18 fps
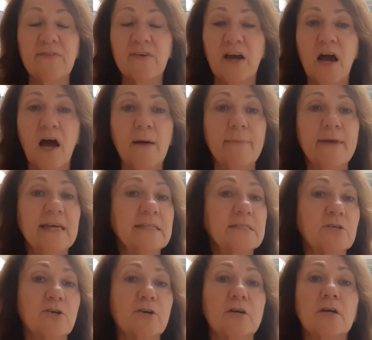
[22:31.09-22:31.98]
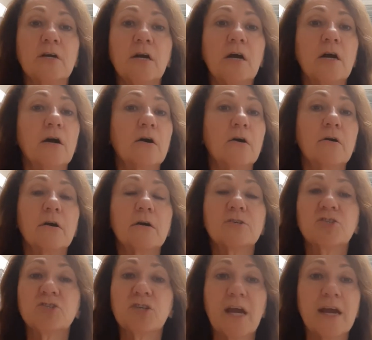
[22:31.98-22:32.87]
a comment
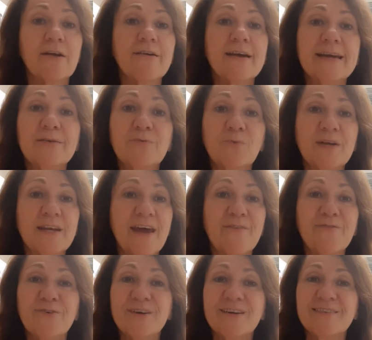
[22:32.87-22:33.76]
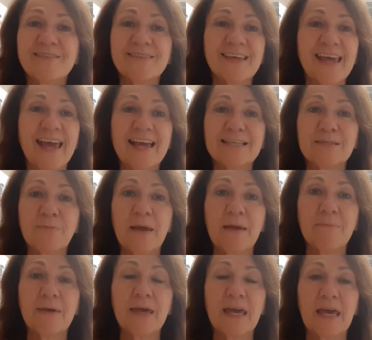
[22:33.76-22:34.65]
or share it, whatever the case
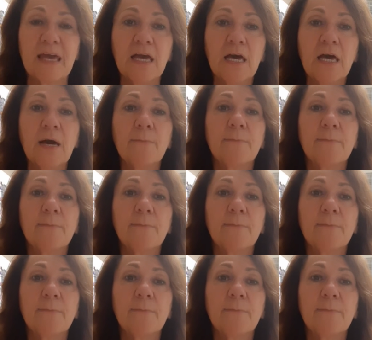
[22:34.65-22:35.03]
may be.